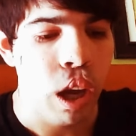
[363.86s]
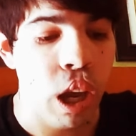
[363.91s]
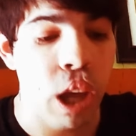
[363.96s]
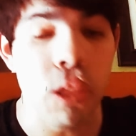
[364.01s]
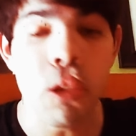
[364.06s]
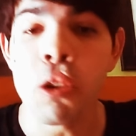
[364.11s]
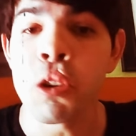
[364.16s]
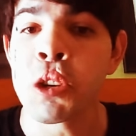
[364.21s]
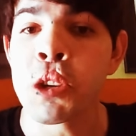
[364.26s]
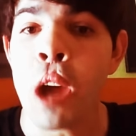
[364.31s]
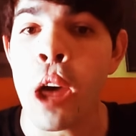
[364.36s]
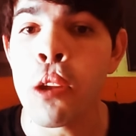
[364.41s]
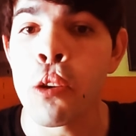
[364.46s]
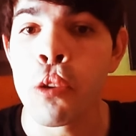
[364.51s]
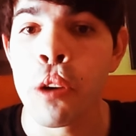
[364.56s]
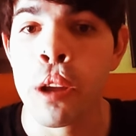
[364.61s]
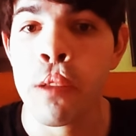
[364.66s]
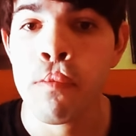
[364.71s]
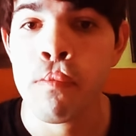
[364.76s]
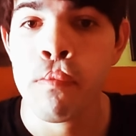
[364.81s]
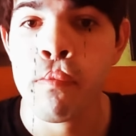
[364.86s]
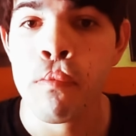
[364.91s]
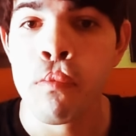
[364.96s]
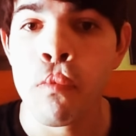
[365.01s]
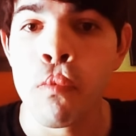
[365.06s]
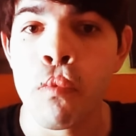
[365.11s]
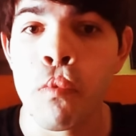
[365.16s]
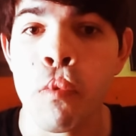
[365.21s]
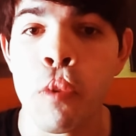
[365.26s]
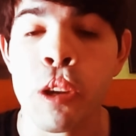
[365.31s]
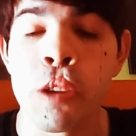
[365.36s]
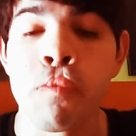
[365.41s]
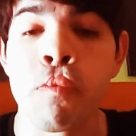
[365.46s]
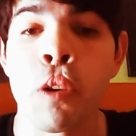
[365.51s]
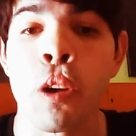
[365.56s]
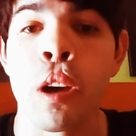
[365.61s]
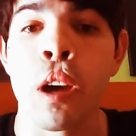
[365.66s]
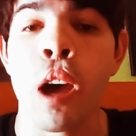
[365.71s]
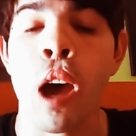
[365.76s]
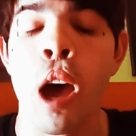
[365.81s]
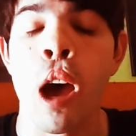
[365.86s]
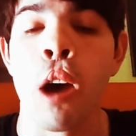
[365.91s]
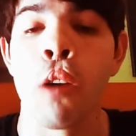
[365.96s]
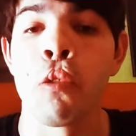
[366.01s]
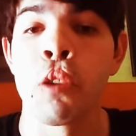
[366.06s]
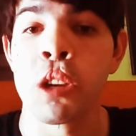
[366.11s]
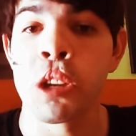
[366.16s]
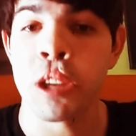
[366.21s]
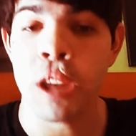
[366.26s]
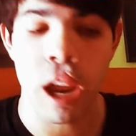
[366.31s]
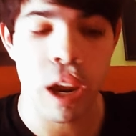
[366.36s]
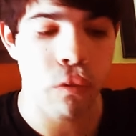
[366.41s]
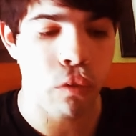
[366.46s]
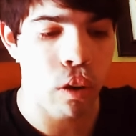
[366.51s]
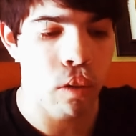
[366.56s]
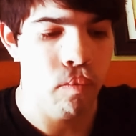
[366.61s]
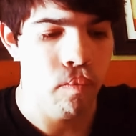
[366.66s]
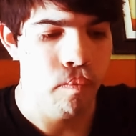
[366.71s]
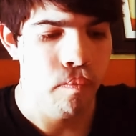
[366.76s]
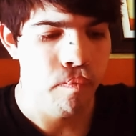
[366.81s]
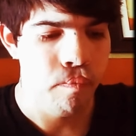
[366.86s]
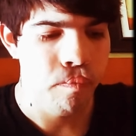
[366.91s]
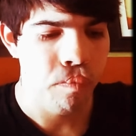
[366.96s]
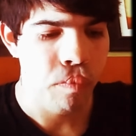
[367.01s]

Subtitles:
Keith Sutherland was David.